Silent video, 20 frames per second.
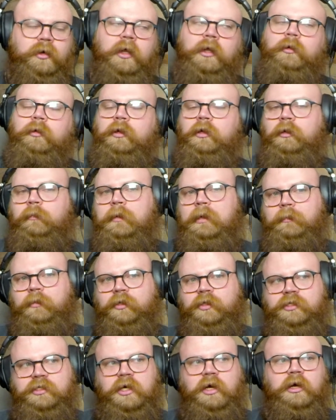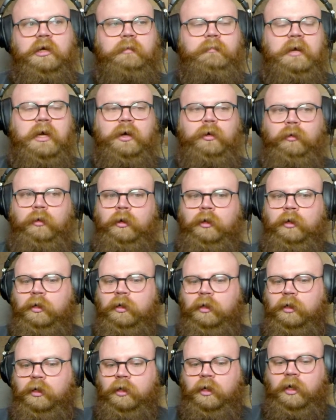You need to be able to talk about,
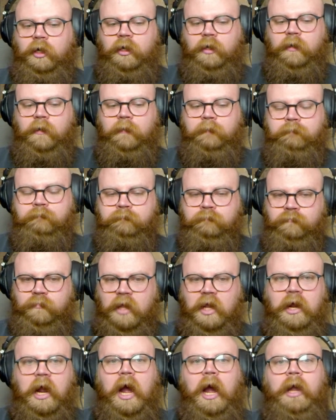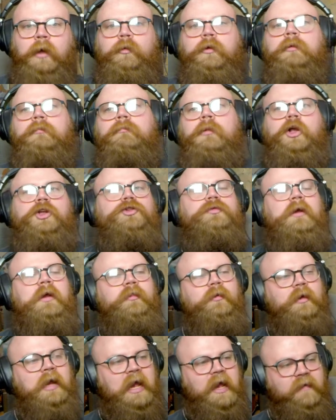uh, like, I would much
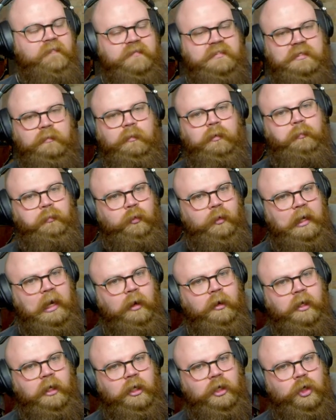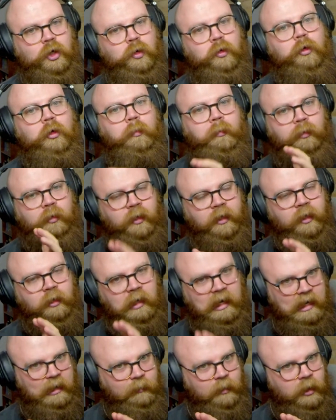rather have someone point out a cool player
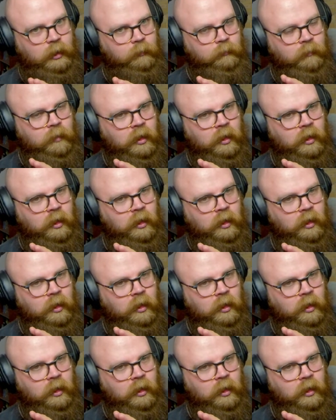habit.